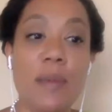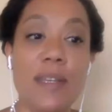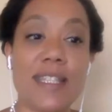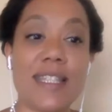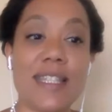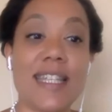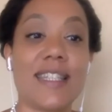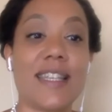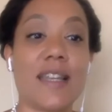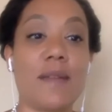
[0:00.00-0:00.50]

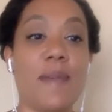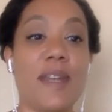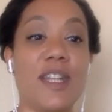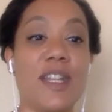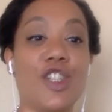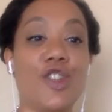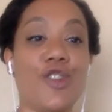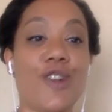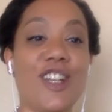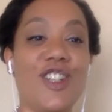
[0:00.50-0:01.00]
Business
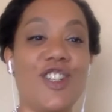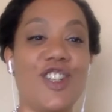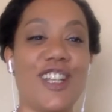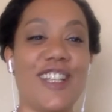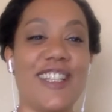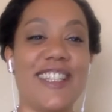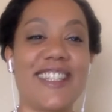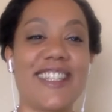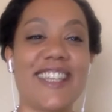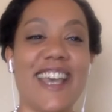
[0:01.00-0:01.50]

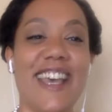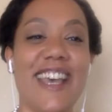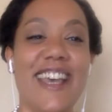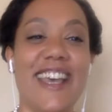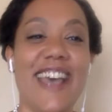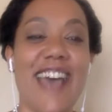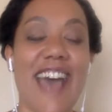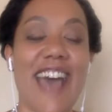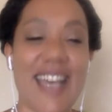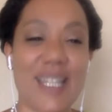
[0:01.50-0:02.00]
Administration's
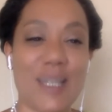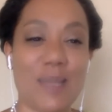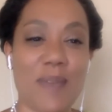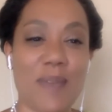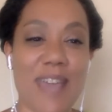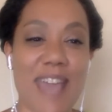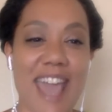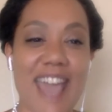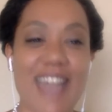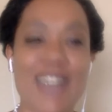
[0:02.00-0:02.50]

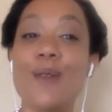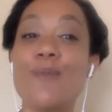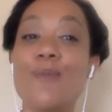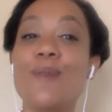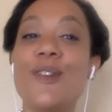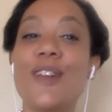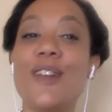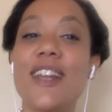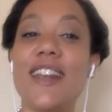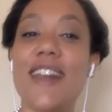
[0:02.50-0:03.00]
SBA
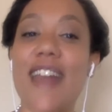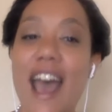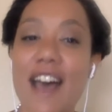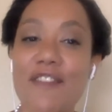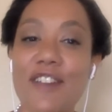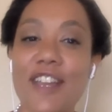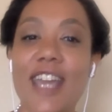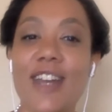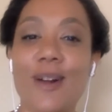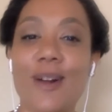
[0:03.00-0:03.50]
Community
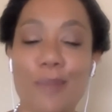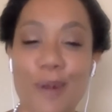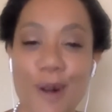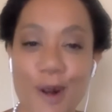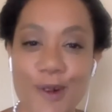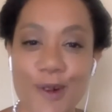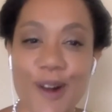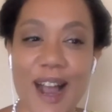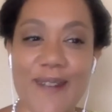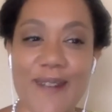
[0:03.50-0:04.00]
Navigator
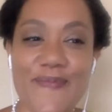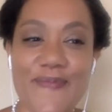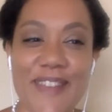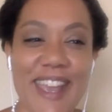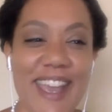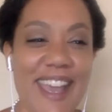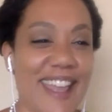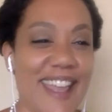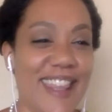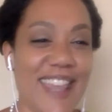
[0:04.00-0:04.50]
Program.
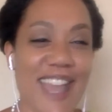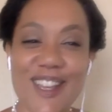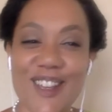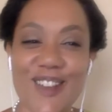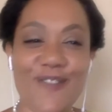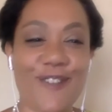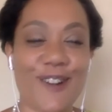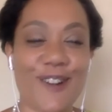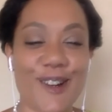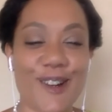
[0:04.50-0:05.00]
Thank
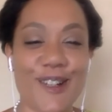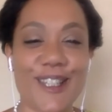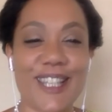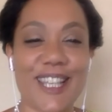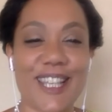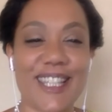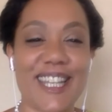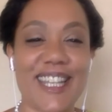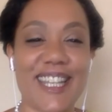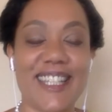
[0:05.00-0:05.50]
you for your
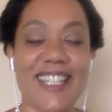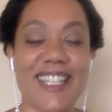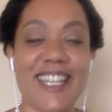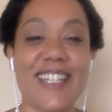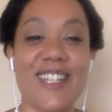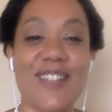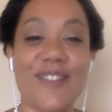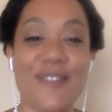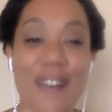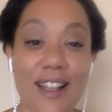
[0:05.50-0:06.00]
assistance
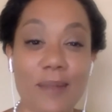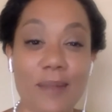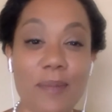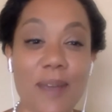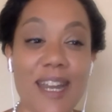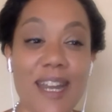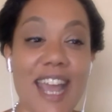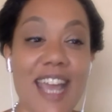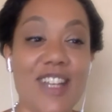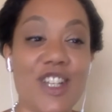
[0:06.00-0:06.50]
in
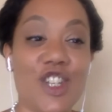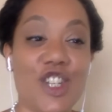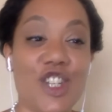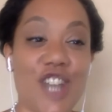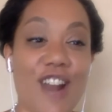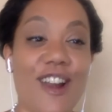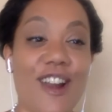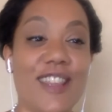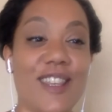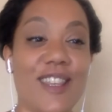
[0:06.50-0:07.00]
developing and
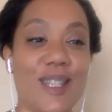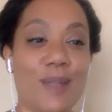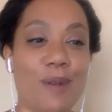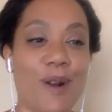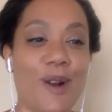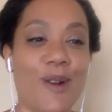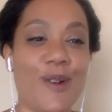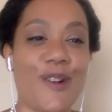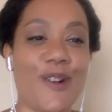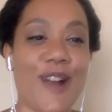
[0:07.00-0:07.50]
sharing this
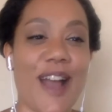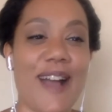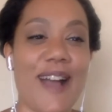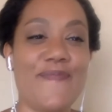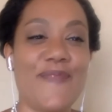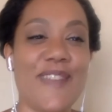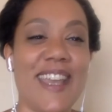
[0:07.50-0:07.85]
program.